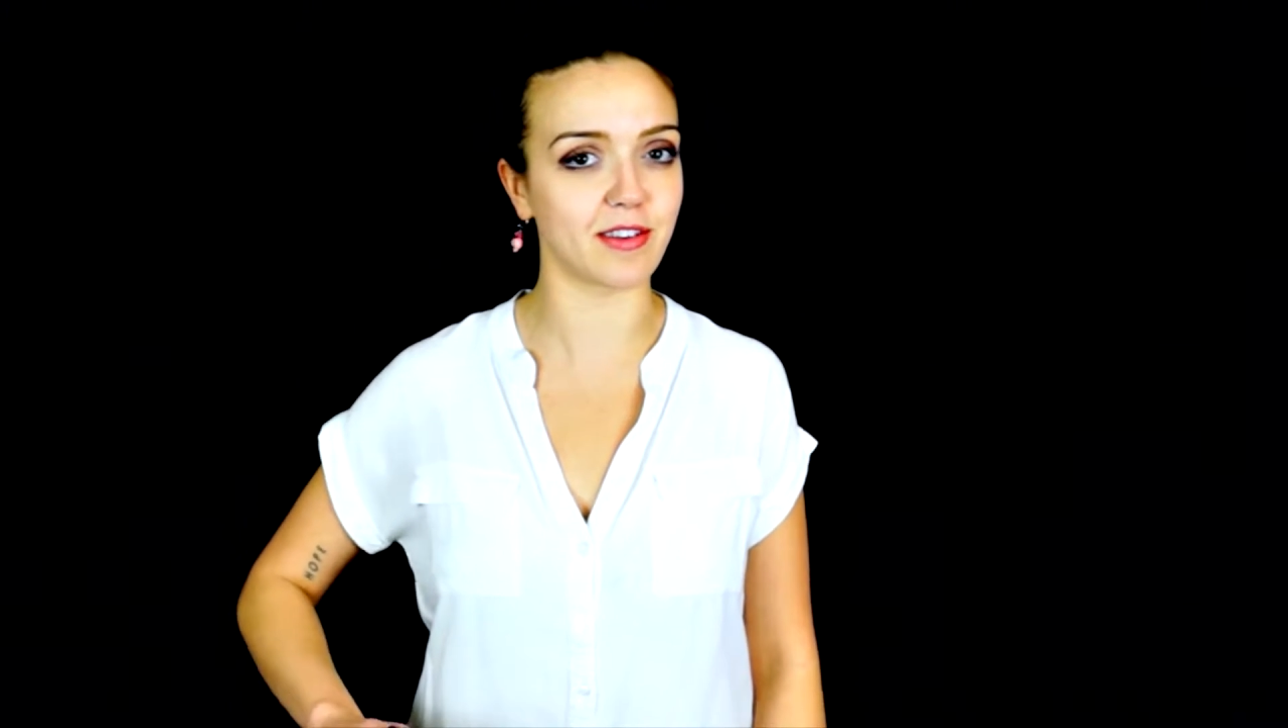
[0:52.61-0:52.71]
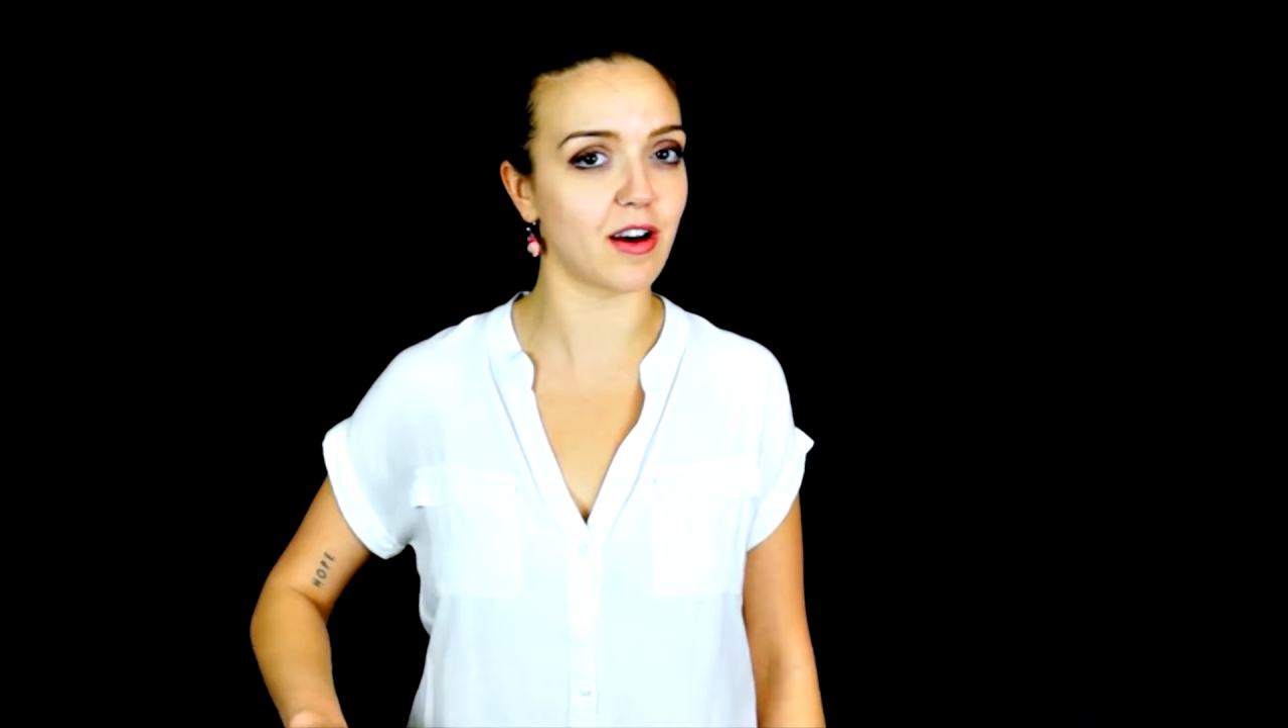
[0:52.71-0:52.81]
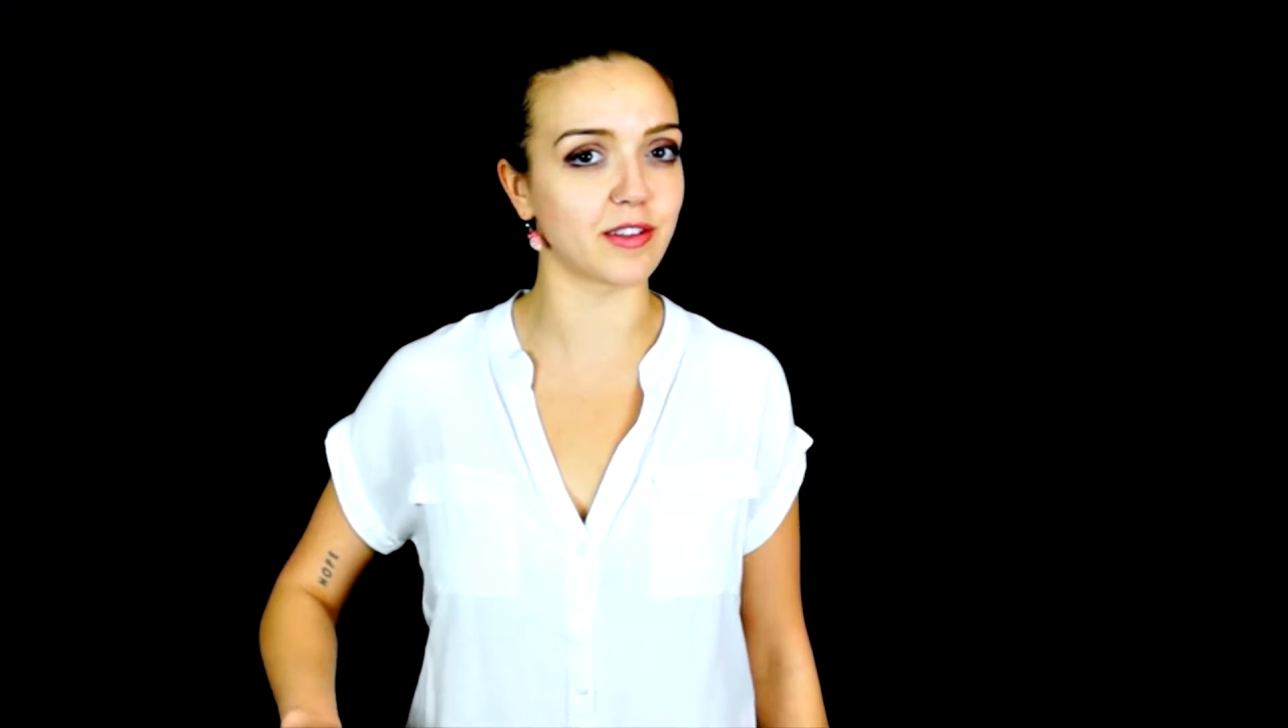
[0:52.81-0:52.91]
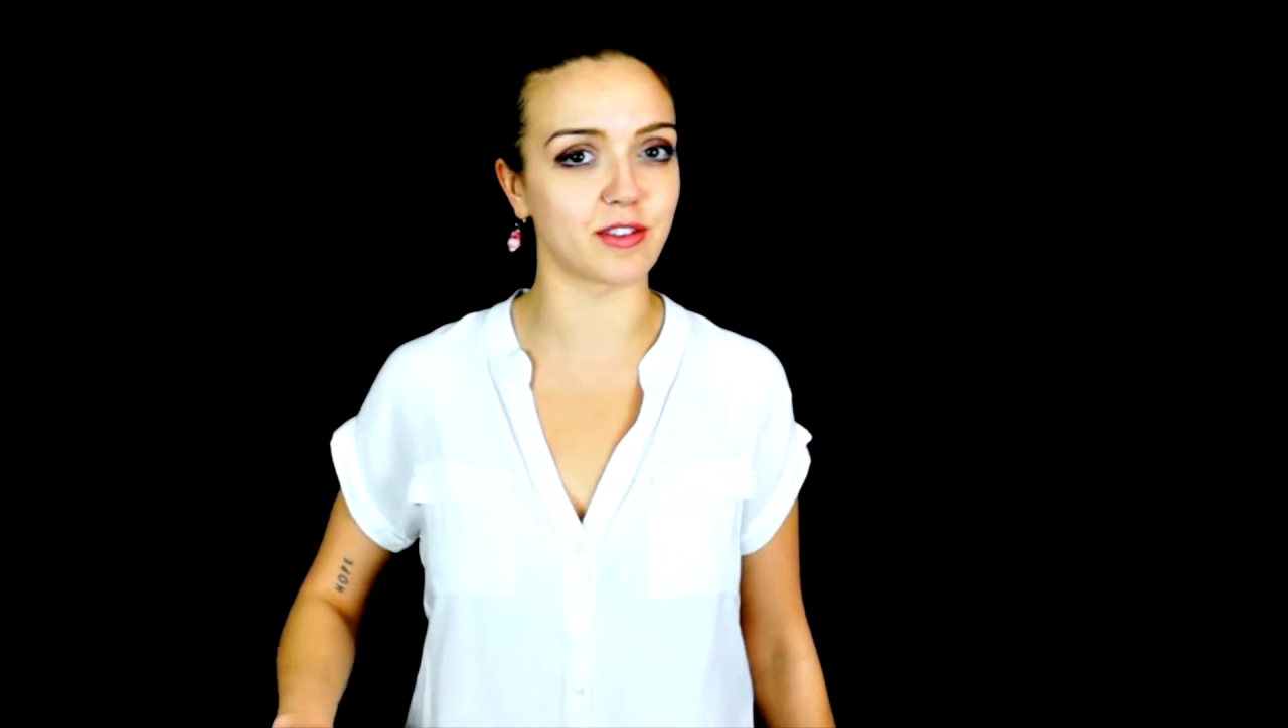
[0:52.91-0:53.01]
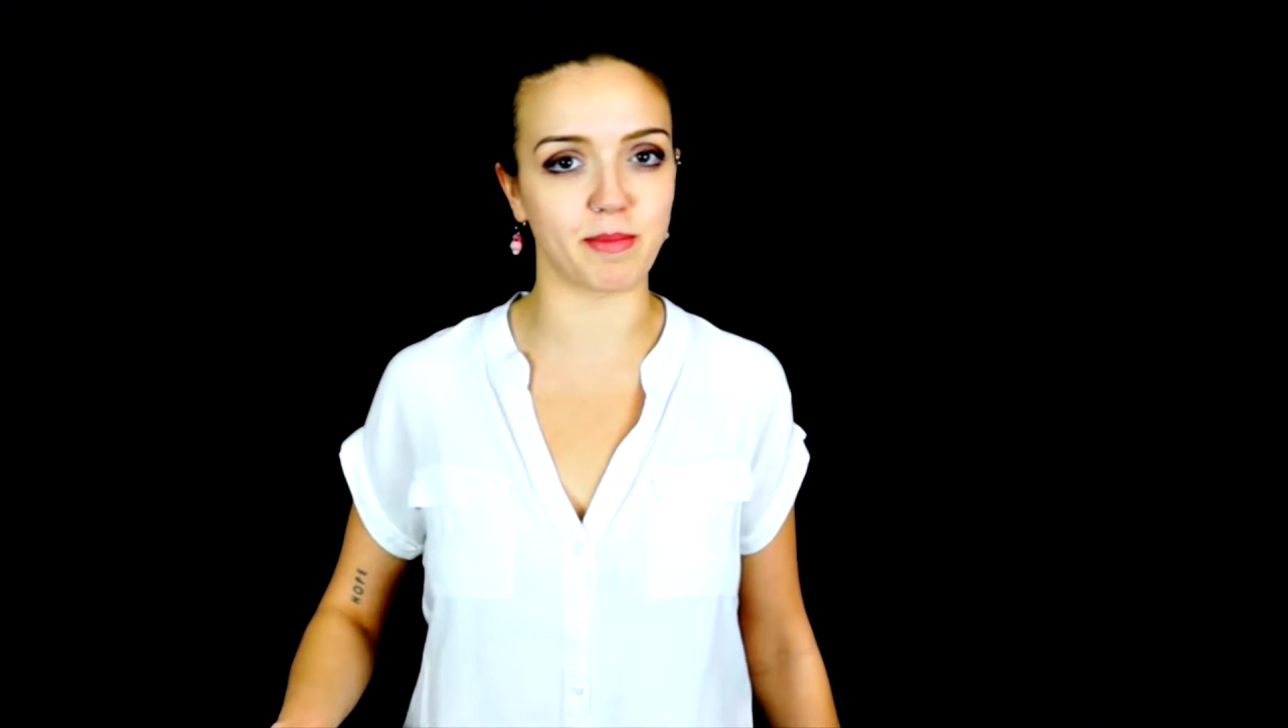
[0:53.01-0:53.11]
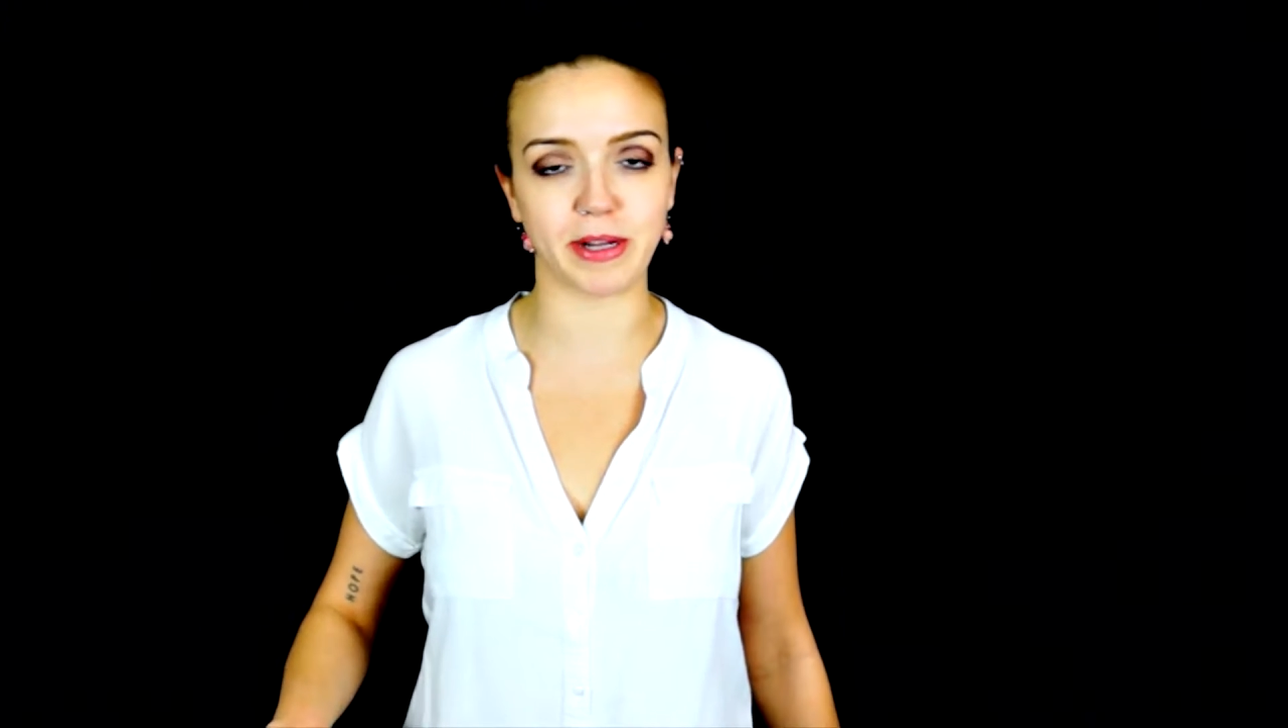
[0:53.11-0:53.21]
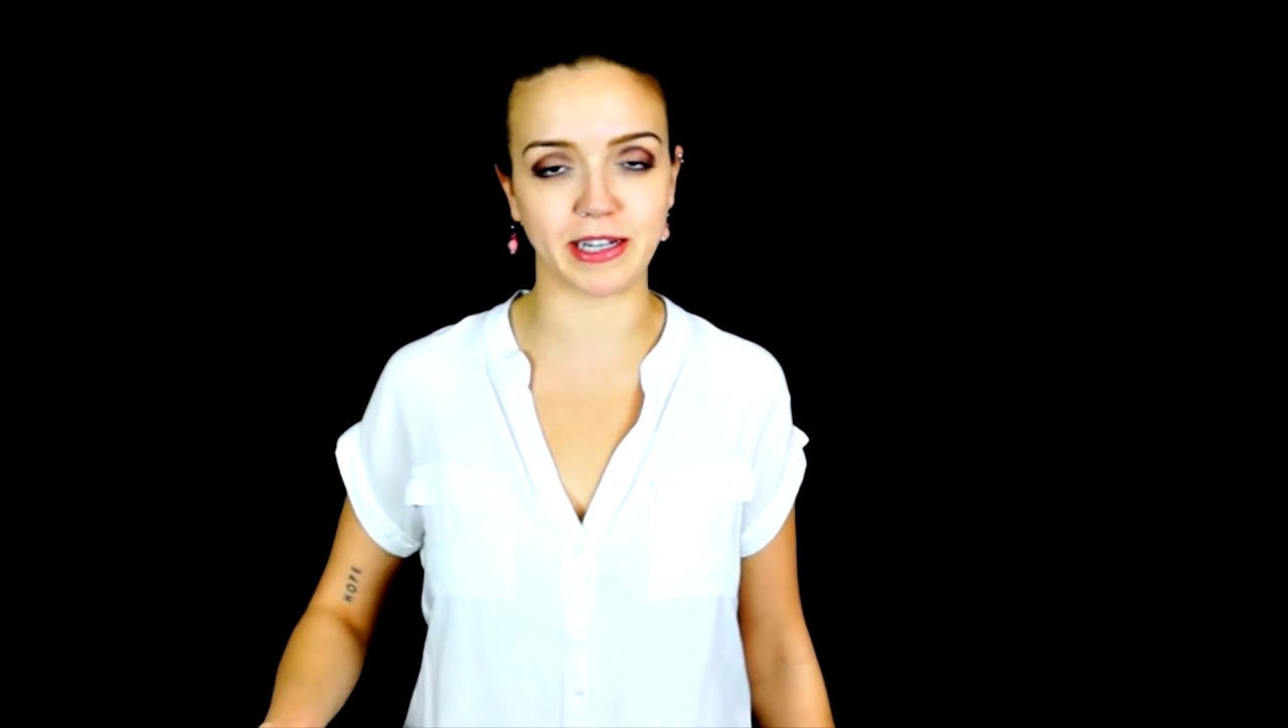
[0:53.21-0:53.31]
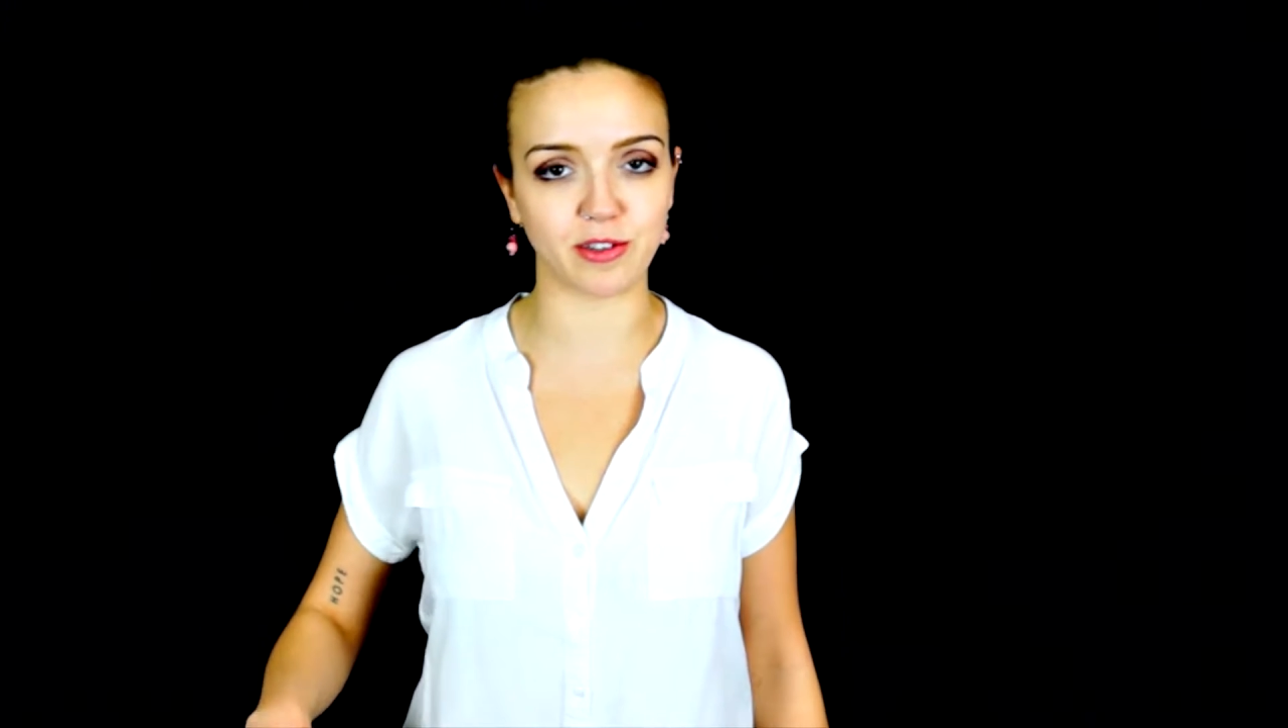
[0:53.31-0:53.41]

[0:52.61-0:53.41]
not something